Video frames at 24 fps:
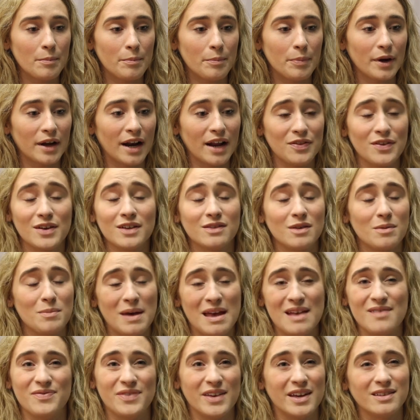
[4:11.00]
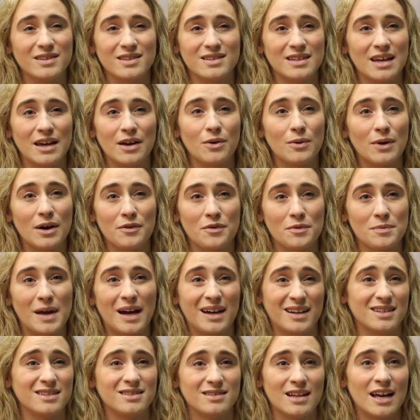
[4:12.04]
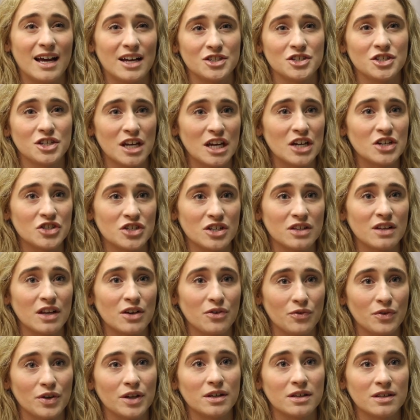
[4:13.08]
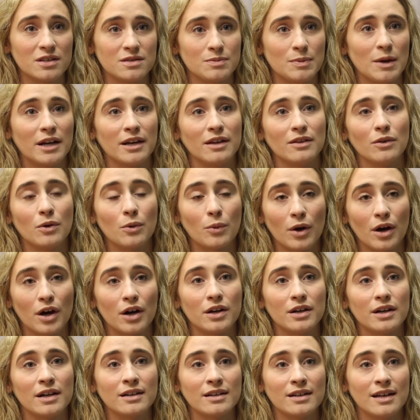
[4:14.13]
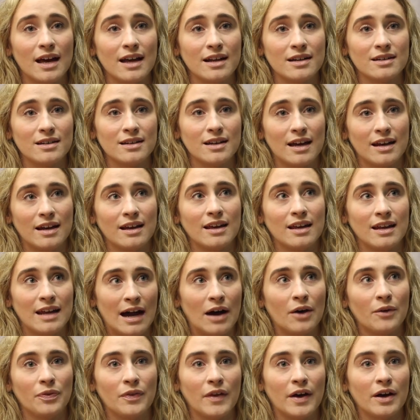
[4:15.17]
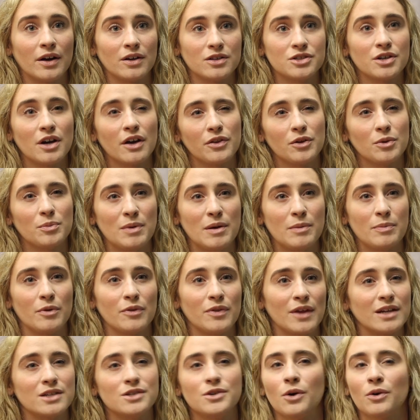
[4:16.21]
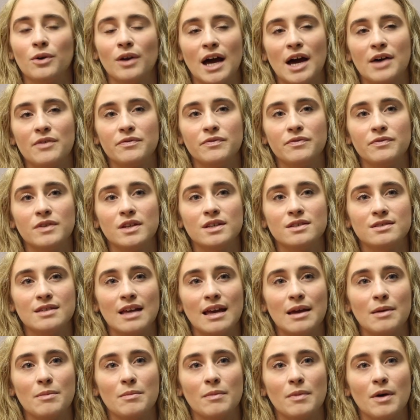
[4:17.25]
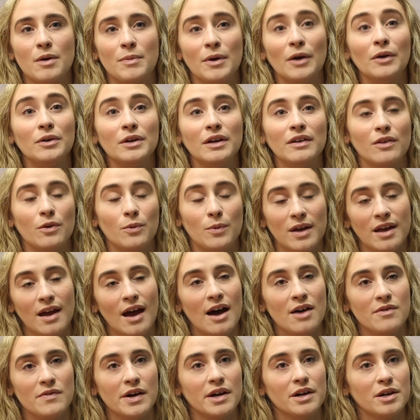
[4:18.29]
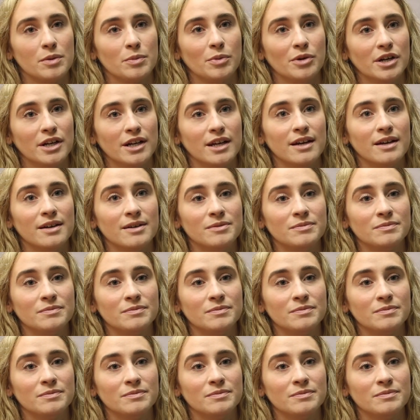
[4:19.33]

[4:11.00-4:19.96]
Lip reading: But I think the main thing to take away from that is the education, really spreading the word and getting it out there to other people that don't have the same ability that we have at Cabrini.